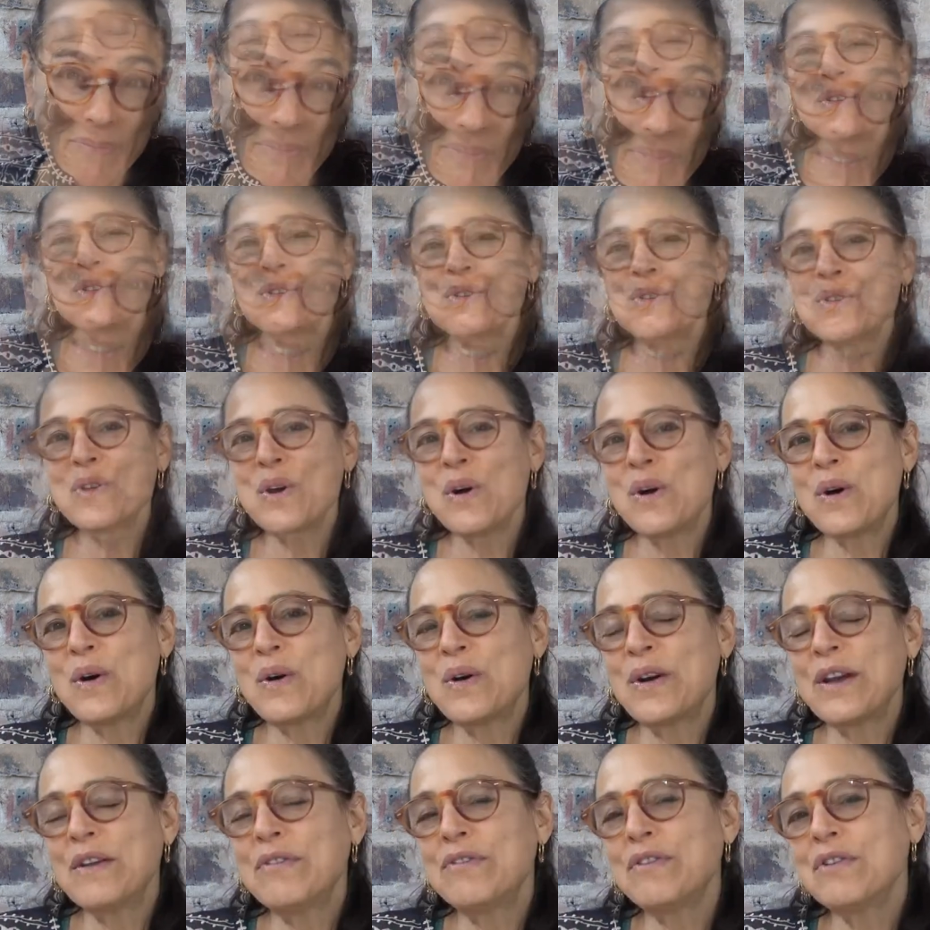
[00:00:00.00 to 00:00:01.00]

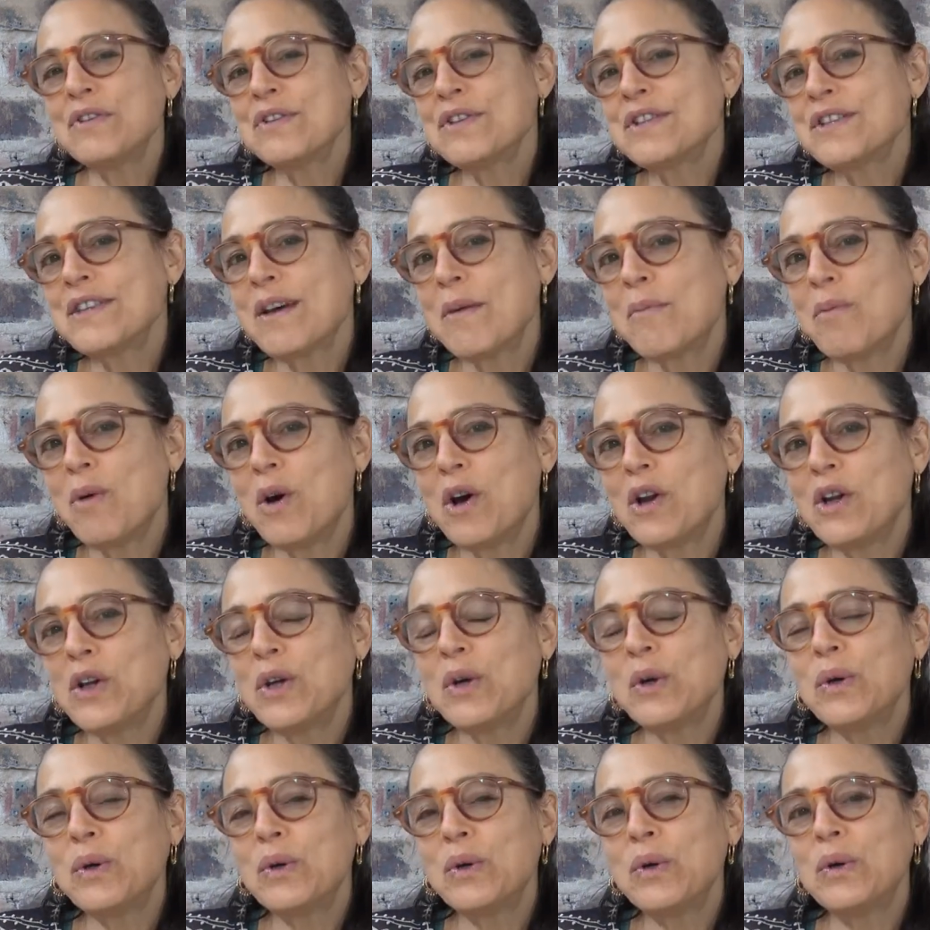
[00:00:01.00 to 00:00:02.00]
So if you're someone
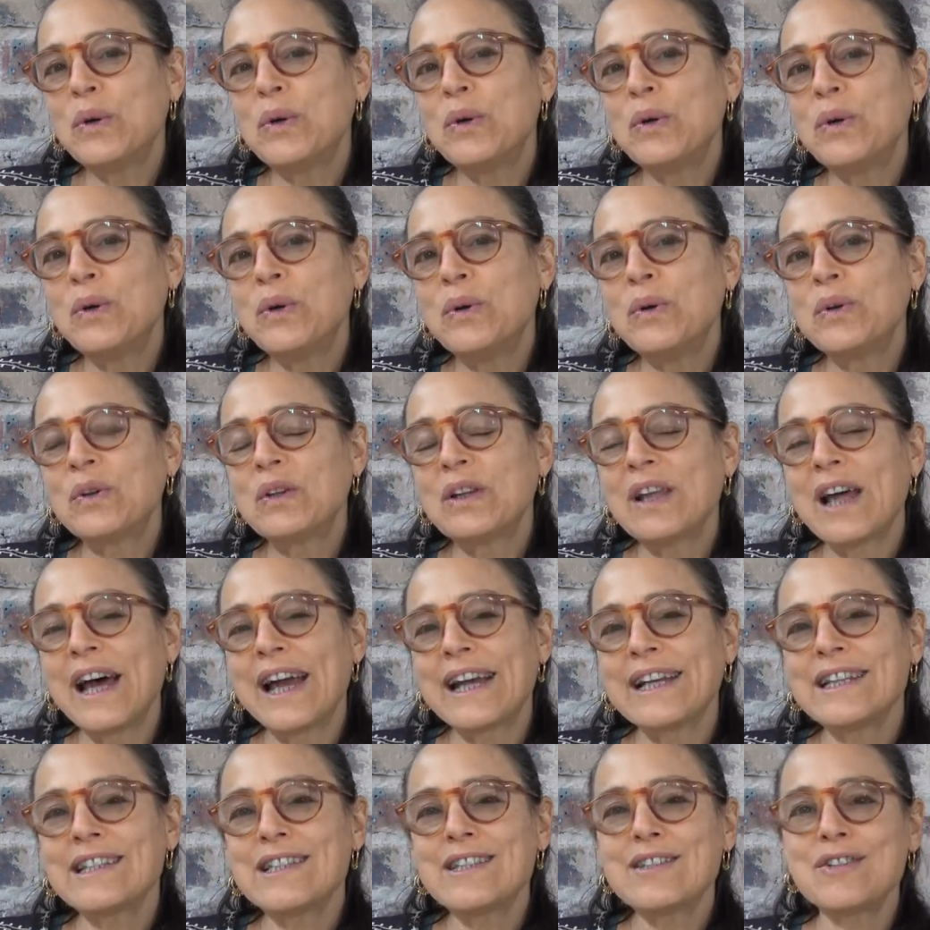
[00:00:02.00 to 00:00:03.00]
who
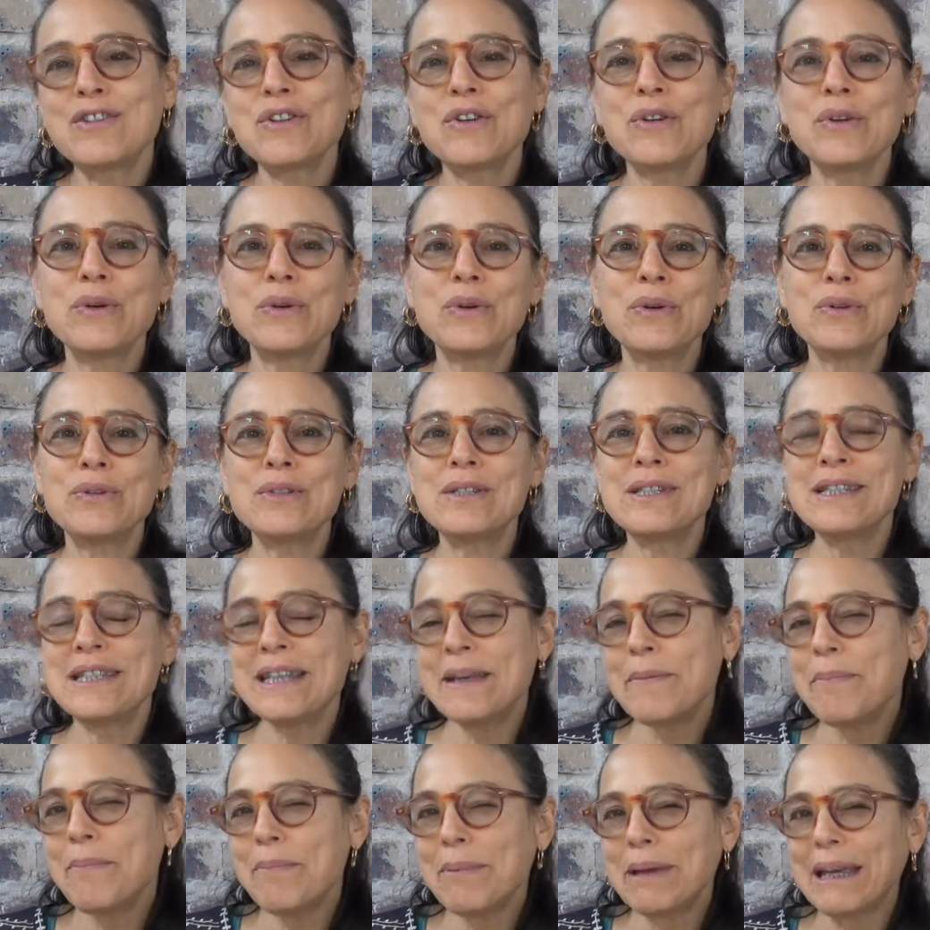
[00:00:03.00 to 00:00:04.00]
likes to
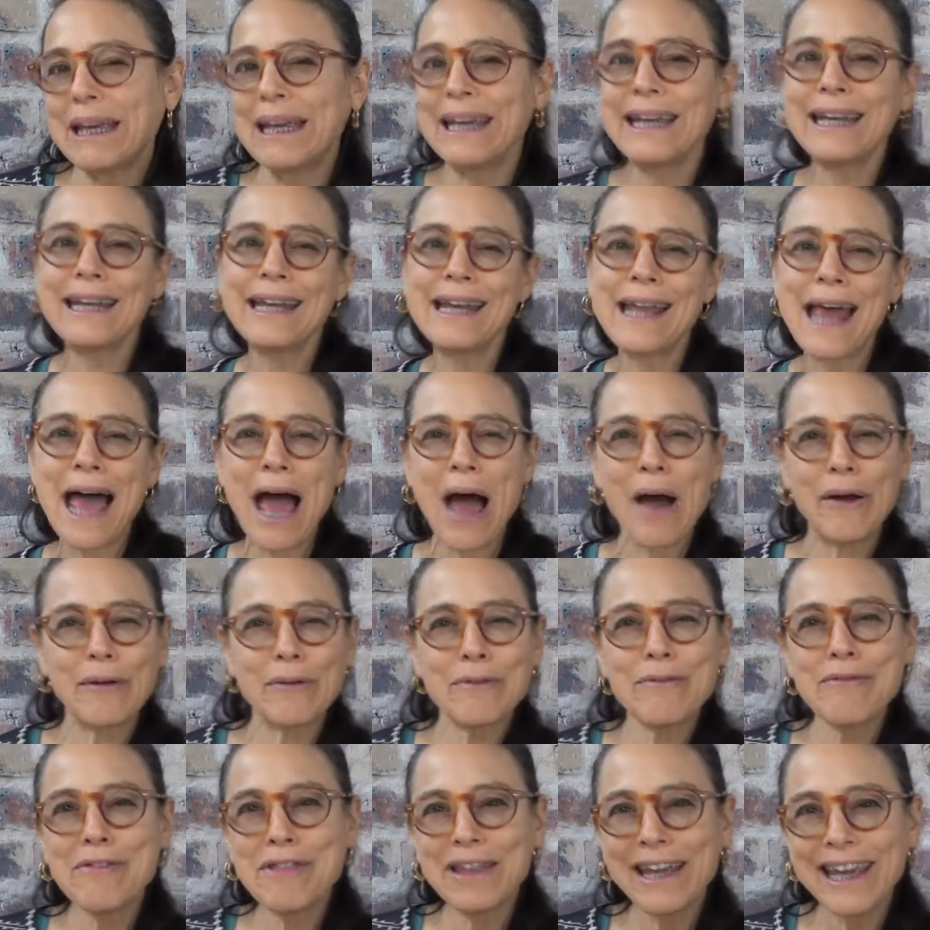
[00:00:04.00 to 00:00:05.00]
dip in and out
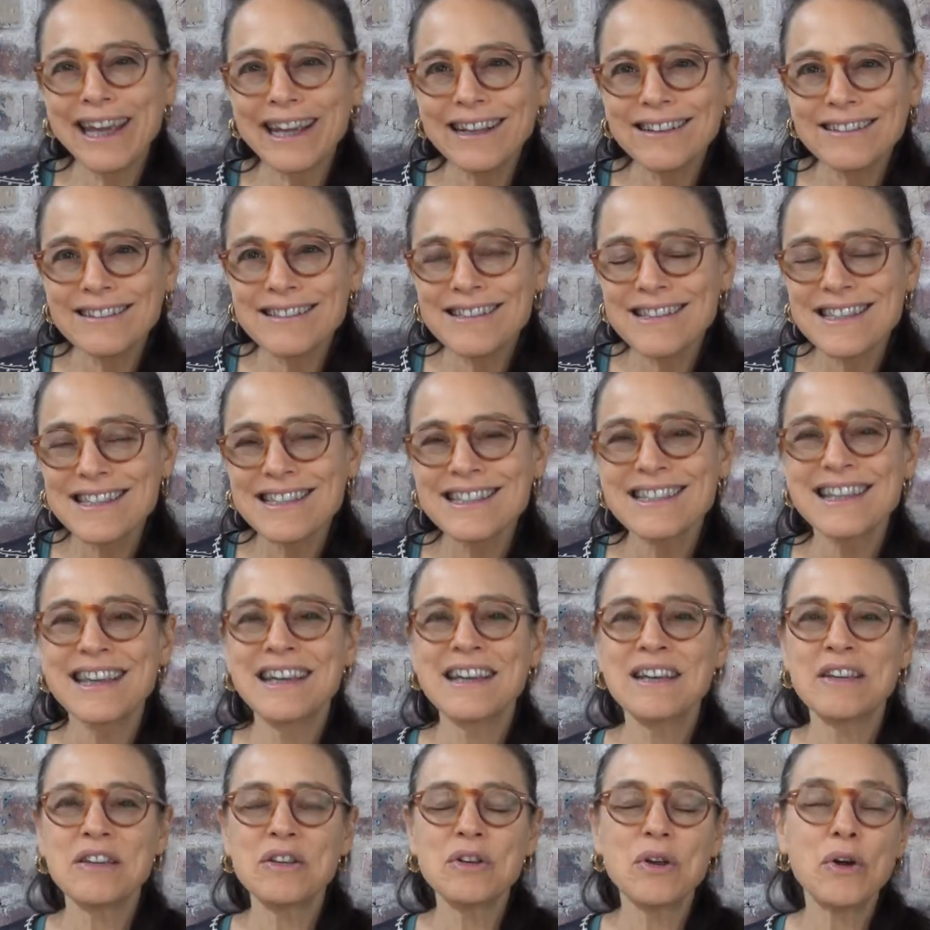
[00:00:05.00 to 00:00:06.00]
of things,
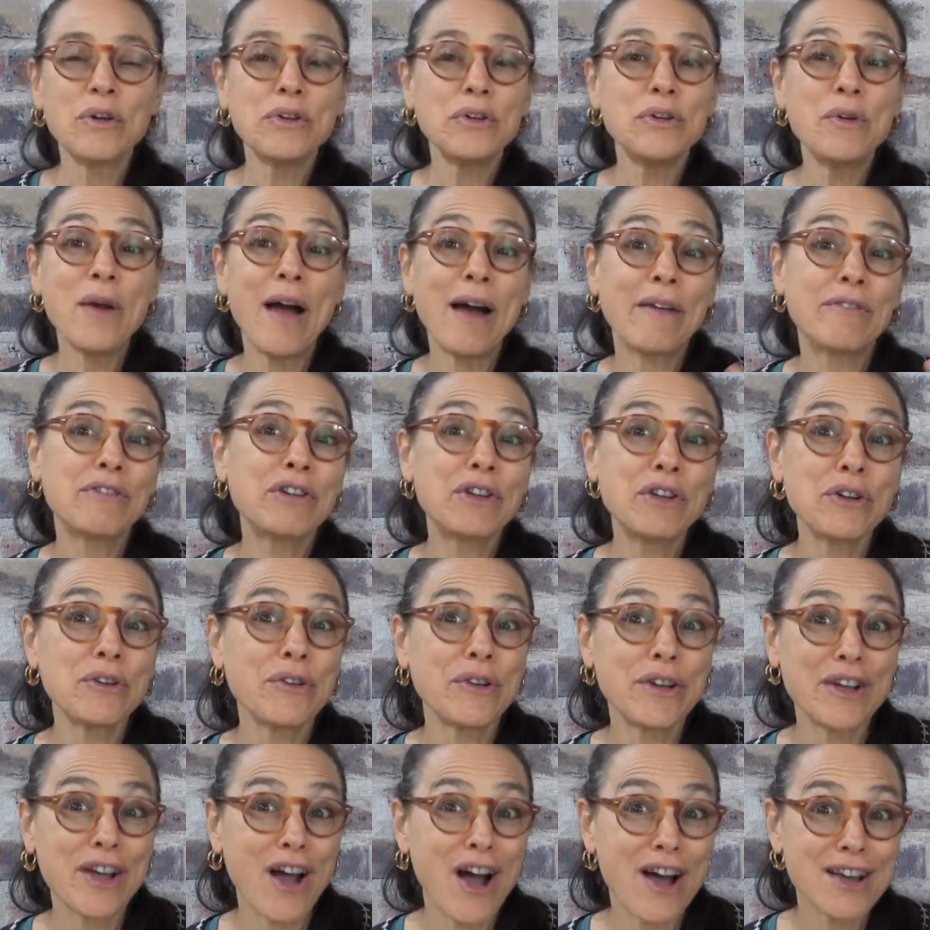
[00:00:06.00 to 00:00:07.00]
you have
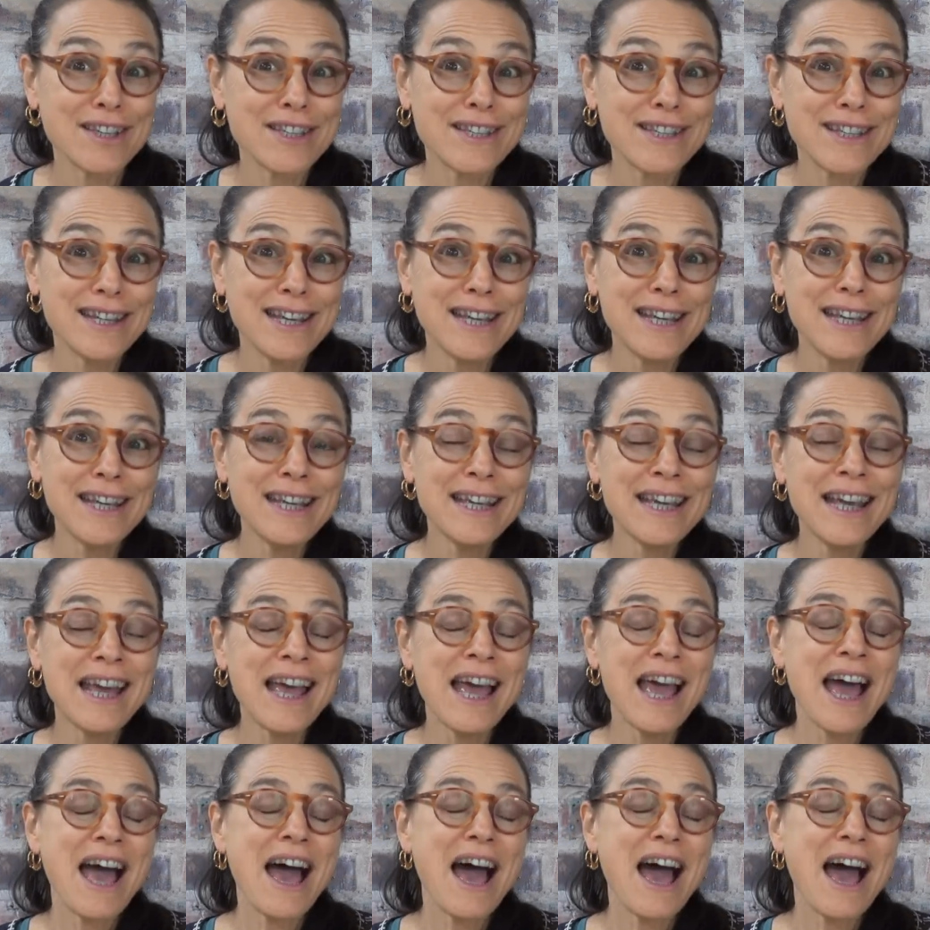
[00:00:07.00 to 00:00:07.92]
curiosity,